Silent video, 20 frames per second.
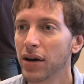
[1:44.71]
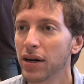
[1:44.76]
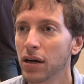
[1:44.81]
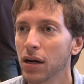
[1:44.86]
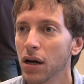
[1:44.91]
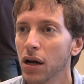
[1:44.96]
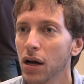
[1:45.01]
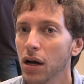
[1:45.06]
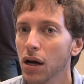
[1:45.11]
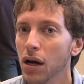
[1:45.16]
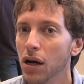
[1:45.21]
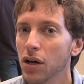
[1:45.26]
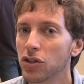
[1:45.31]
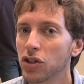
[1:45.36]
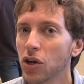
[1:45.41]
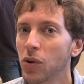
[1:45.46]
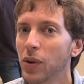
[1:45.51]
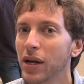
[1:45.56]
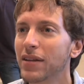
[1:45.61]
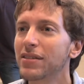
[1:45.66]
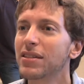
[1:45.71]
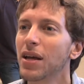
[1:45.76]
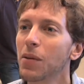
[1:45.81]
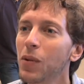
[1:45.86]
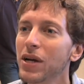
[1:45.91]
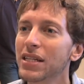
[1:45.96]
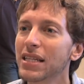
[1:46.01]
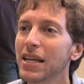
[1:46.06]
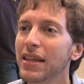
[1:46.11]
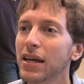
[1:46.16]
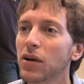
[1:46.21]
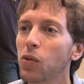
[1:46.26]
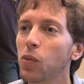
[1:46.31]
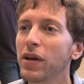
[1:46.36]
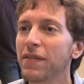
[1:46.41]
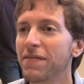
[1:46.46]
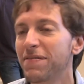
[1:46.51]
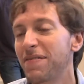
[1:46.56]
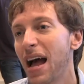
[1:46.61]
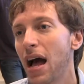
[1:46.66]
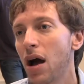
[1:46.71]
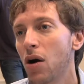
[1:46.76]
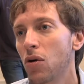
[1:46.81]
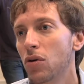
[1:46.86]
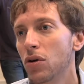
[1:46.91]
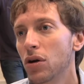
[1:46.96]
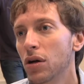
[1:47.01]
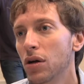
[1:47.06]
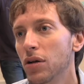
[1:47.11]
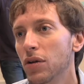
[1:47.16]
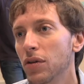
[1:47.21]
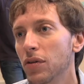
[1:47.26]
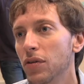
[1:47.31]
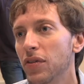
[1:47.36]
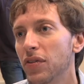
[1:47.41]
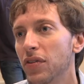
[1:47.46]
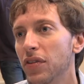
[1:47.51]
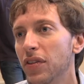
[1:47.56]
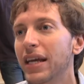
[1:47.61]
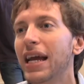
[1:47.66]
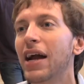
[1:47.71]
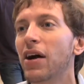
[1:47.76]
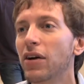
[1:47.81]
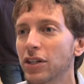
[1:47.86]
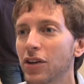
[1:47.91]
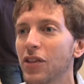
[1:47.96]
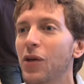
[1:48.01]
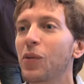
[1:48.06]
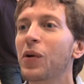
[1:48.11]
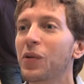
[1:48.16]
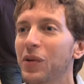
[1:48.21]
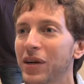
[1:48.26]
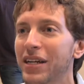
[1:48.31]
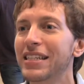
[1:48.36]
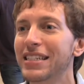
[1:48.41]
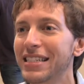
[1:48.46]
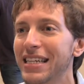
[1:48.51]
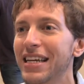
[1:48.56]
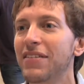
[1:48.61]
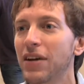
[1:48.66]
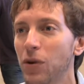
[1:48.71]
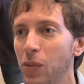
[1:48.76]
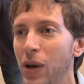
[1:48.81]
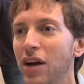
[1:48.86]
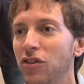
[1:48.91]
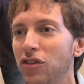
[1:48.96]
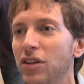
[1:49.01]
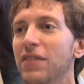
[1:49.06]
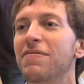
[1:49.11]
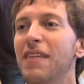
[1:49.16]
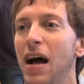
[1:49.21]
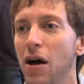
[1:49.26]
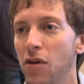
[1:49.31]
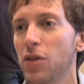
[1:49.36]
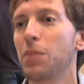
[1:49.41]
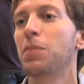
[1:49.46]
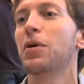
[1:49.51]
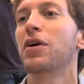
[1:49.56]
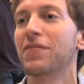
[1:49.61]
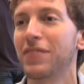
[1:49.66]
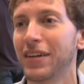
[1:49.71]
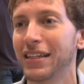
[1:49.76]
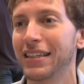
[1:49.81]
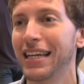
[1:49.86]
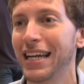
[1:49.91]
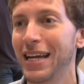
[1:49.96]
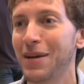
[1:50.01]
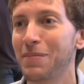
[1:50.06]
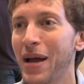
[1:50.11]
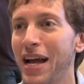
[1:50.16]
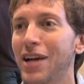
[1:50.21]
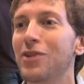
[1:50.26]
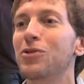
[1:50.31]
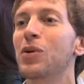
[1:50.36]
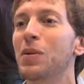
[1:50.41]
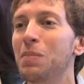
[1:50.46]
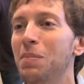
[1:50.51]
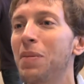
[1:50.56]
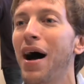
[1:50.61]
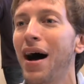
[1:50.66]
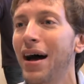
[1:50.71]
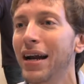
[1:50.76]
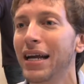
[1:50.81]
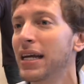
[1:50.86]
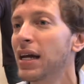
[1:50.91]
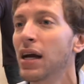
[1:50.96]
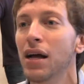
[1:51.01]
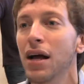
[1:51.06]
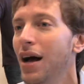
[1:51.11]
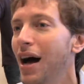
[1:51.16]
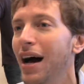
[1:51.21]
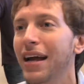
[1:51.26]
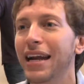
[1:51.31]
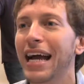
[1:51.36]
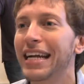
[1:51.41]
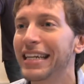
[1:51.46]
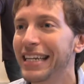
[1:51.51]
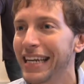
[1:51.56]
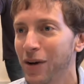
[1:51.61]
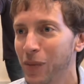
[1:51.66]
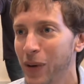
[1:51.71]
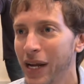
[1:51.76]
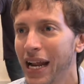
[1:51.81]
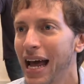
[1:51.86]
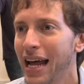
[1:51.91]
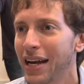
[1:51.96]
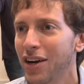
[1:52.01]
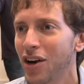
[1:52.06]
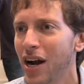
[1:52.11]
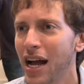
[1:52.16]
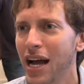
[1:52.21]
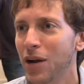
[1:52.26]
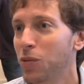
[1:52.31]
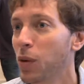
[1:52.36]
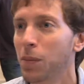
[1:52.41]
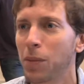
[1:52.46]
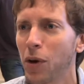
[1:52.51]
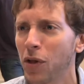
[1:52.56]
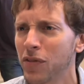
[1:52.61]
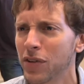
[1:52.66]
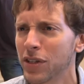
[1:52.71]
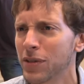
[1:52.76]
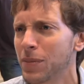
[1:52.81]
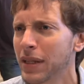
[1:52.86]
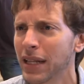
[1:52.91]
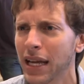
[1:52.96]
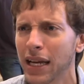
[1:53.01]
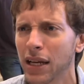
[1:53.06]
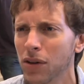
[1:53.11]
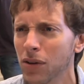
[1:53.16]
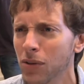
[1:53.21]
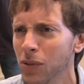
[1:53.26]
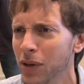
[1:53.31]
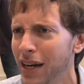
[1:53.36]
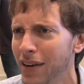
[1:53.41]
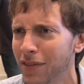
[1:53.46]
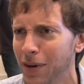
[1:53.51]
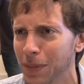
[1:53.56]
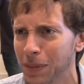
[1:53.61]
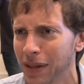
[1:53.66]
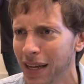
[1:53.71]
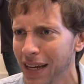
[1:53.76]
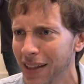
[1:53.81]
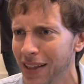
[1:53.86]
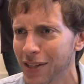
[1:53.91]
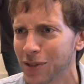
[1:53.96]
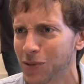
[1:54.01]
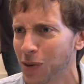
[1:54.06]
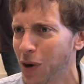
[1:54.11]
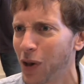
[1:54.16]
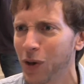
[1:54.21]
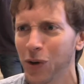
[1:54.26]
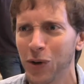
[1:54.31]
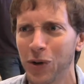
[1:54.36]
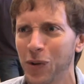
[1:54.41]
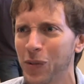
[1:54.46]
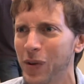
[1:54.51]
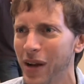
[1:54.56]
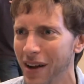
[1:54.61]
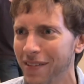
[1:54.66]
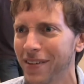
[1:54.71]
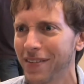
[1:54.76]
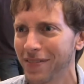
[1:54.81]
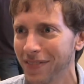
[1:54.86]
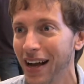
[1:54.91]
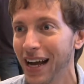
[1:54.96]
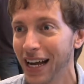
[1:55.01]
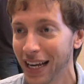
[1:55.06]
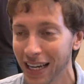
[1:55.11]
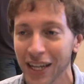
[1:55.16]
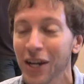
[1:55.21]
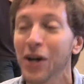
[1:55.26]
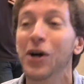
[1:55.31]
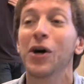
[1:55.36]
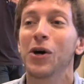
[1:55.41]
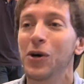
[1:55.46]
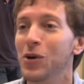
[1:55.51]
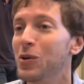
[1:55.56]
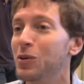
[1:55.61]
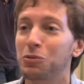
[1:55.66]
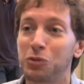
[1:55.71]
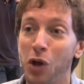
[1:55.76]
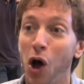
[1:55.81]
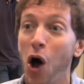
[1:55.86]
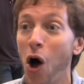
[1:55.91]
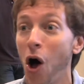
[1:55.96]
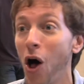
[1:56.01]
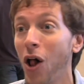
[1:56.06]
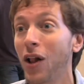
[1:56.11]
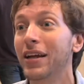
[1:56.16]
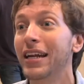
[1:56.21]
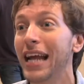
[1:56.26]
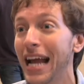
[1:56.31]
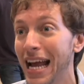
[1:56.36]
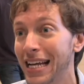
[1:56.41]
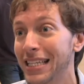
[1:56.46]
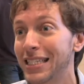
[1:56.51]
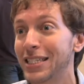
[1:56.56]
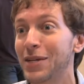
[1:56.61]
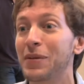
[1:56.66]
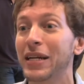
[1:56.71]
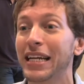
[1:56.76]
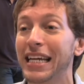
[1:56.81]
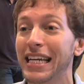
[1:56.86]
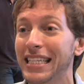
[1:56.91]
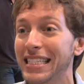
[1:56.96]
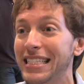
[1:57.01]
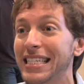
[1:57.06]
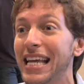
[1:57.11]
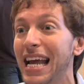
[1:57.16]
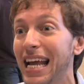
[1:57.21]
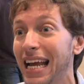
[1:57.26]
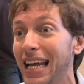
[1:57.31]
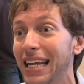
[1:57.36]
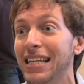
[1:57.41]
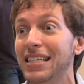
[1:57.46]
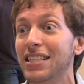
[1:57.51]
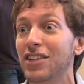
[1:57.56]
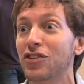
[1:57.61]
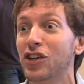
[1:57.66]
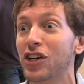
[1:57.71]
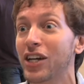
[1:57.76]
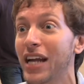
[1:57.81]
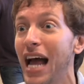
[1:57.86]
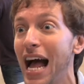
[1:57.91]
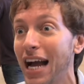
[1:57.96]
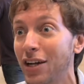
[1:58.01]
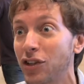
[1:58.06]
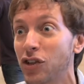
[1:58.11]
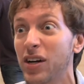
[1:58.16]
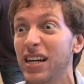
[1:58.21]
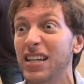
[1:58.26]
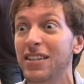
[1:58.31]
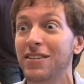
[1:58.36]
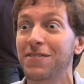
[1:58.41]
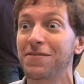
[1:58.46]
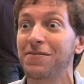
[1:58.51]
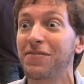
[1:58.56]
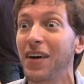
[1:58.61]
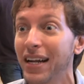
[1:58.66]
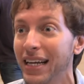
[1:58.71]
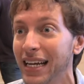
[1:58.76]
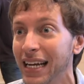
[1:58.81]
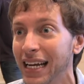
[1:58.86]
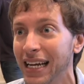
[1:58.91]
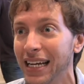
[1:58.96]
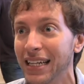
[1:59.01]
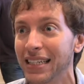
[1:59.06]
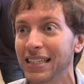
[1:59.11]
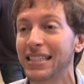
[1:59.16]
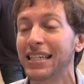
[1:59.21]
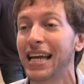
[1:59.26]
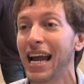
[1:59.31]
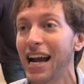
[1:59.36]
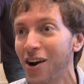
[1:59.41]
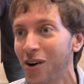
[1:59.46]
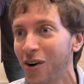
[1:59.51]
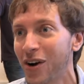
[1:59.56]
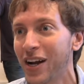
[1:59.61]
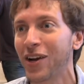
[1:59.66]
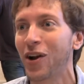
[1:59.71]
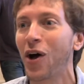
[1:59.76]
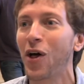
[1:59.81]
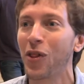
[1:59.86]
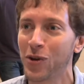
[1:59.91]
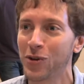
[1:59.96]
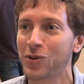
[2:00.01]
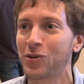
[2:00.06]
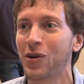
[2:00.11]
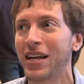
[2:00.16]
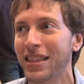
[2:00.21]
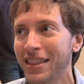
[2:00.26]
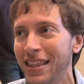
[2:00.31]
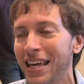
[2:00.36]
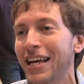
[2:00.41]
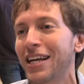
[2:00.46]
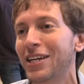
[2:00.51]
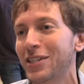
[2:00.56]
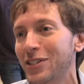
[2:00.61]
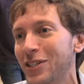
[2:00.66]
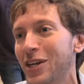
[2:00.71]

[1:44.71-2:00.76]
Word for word: And so, in some ways, I think we found the character that we were conceiving, we actually found the perfect leading man to embody an idea we had in our head where both of us have been like, who would ever play this role? Who could we ever find who's tall and handsome and can sing and is such a good actor and is funny and scary and all those great things?